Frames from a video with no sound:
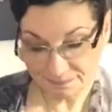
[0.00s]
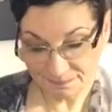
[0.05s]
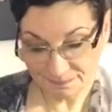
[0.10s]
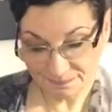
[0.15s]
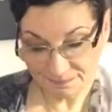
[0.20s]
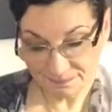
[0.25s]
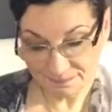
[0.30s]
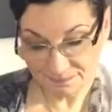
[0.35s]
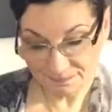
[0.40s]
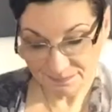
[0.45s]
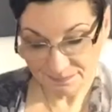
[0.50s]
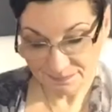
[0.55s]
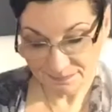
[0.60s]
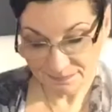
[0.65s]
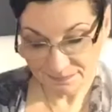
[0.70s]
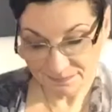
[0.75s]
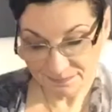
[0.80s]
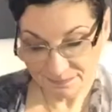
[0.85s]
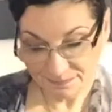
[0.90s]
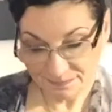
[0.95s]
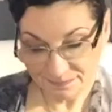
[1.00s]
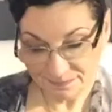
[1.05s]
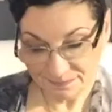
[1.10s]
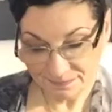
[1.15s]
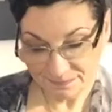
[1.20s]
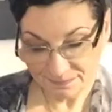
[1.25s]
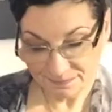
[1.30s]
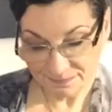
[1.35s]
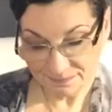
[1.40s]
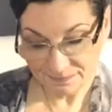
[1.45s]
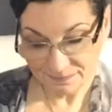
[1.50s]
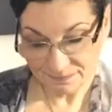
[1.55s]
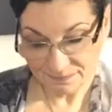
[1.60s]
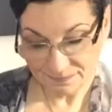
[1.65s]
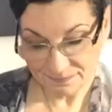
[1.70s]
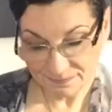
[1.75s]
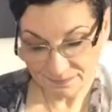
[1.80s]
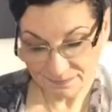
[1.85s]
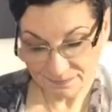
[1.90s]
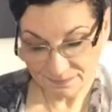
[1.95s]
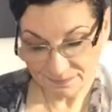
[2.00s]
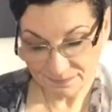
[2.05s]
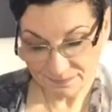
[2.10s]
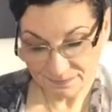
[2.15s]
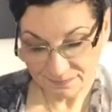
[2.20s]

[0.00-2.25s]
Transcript: Nothing is said.